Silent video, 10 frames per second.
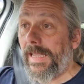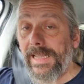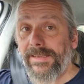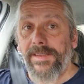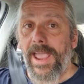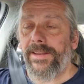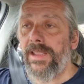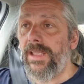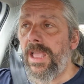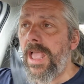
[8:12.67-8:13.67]
he said.
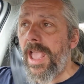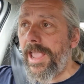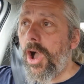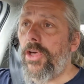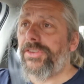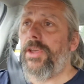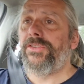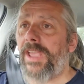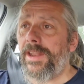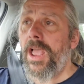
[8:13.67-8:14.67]
He also
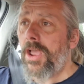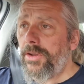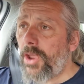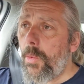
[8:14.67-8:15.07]
said,